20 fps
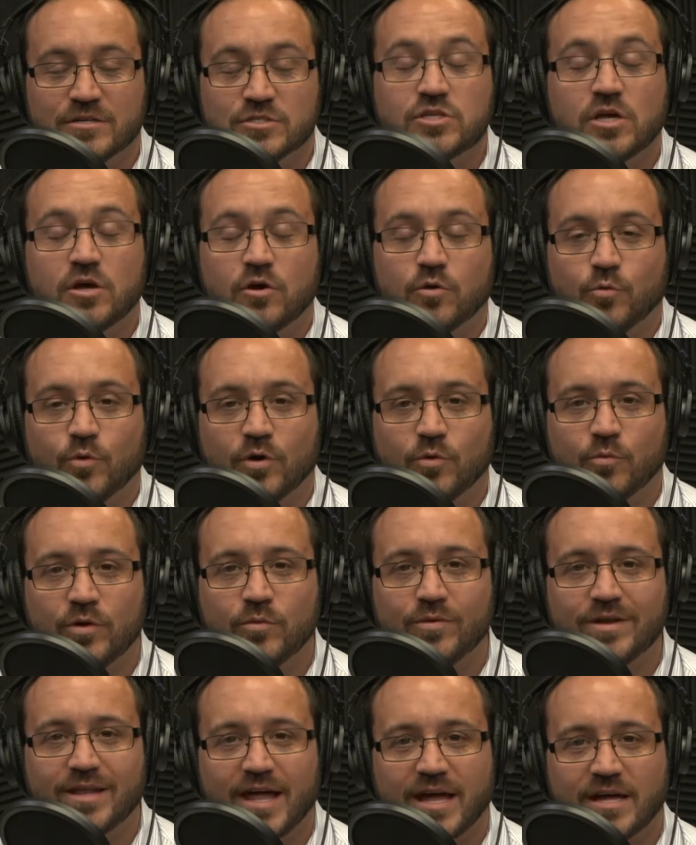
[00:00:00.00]
so what we
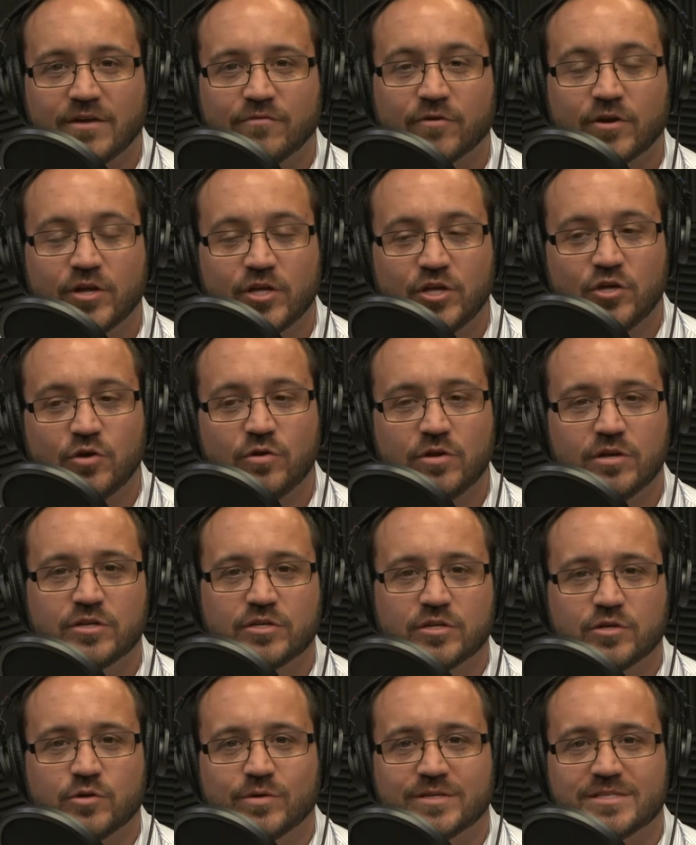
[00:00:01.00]
would like for you to
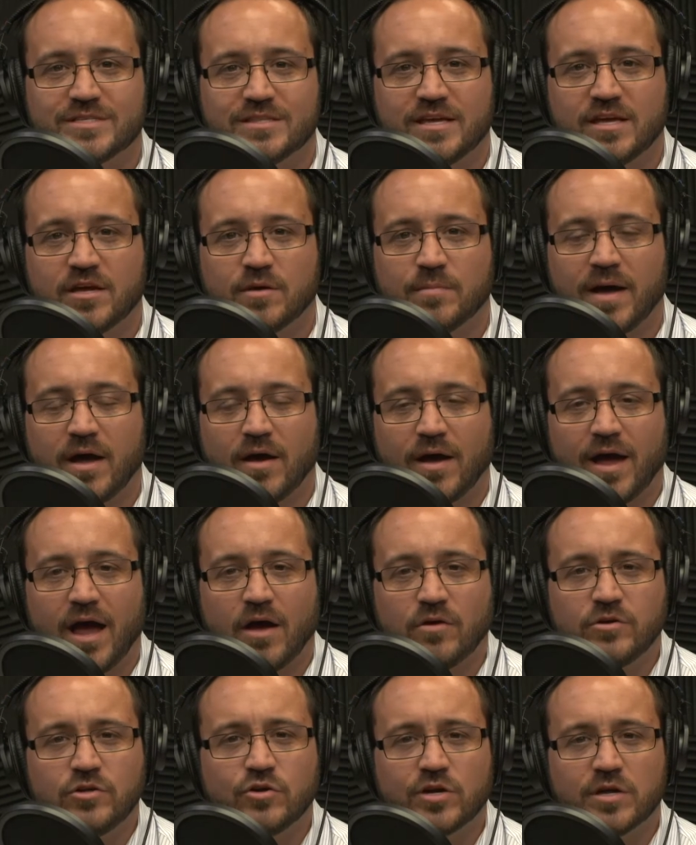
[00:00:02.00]
do is think about
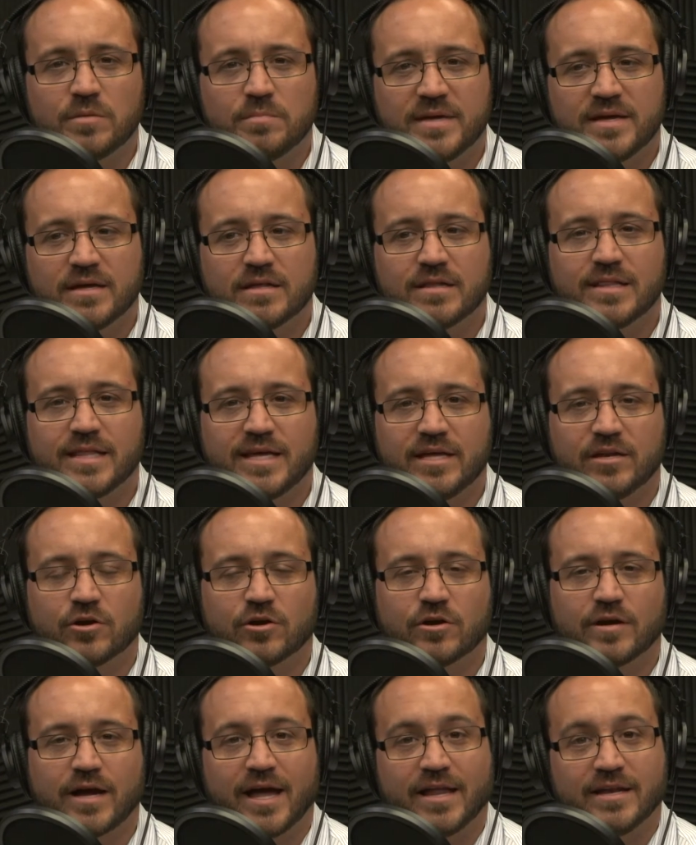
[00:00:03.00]
how you can be a
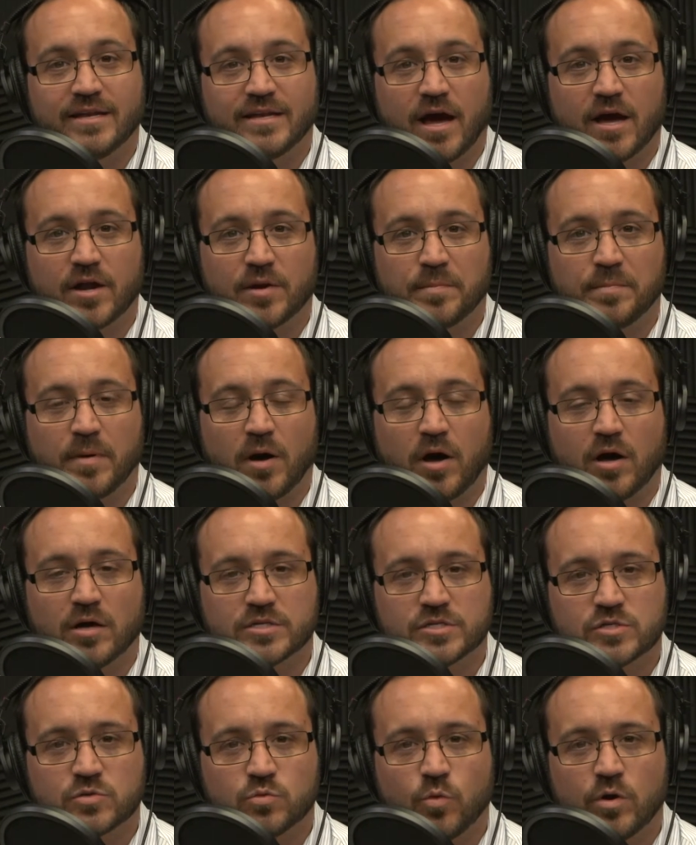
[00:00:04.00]
leader and not a
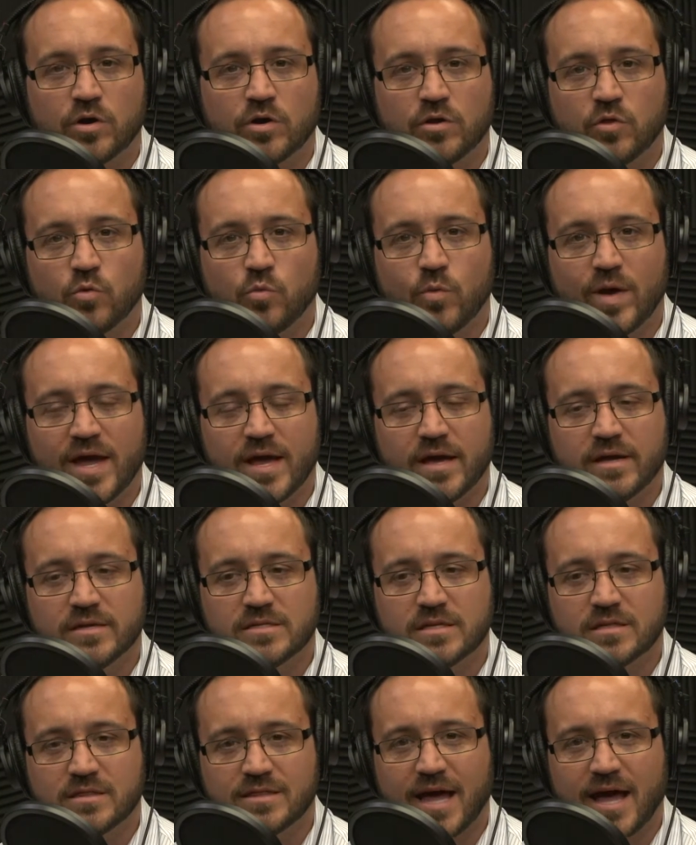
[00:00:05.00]
boss what are the
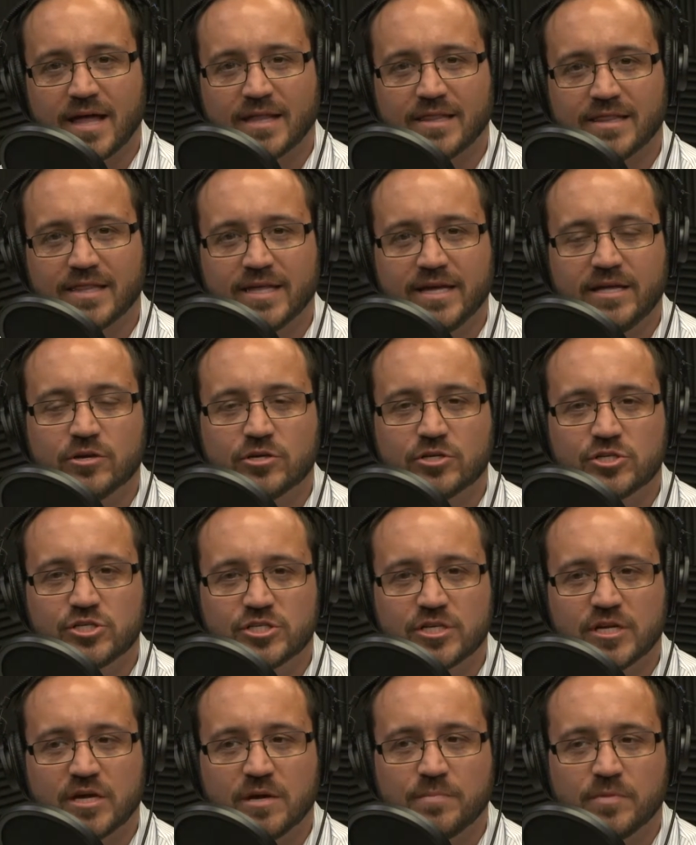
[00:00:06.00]
ways that that
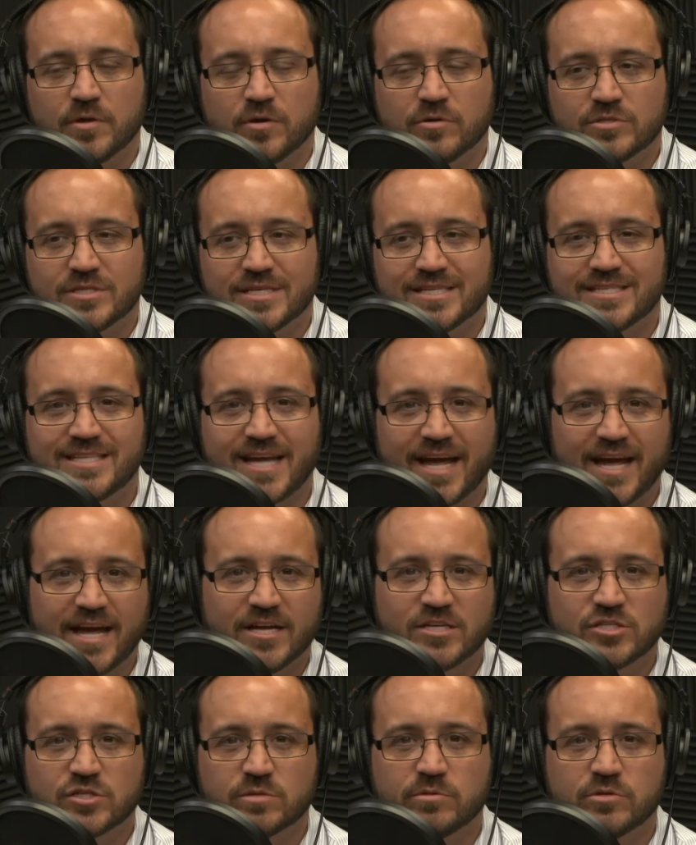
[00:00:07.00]
leadership those
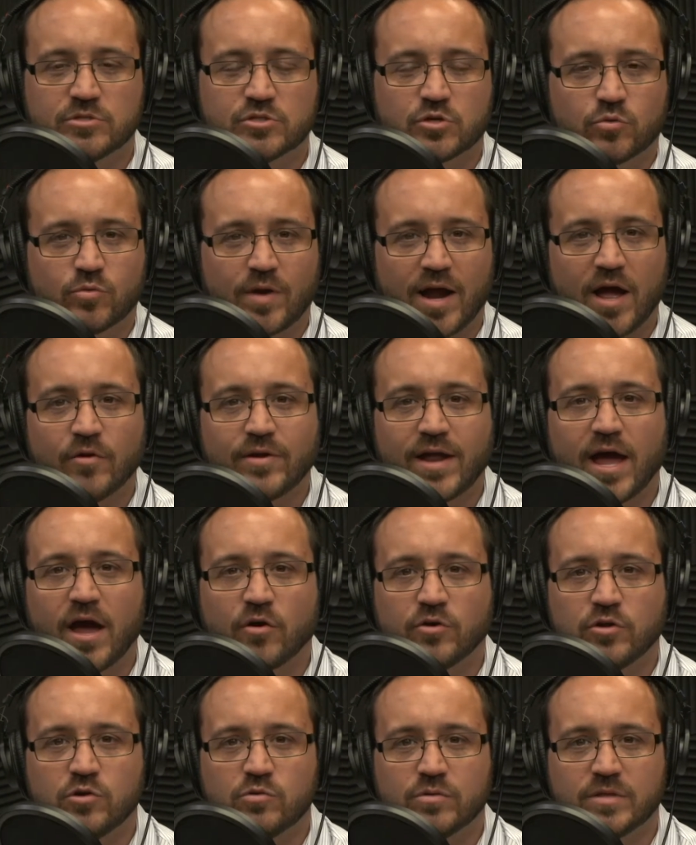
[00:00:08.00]
intangibles around
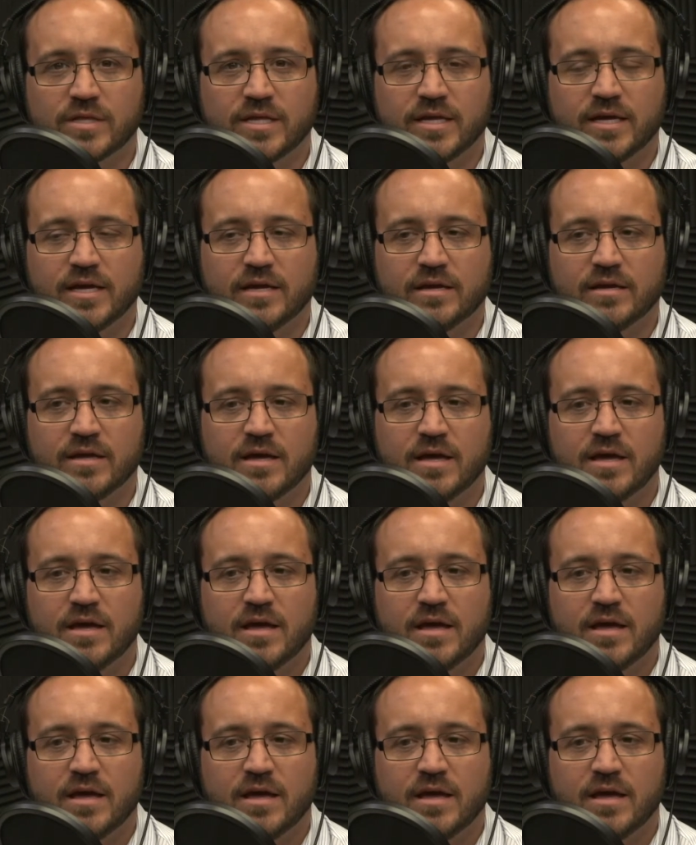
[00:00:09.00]
how you lead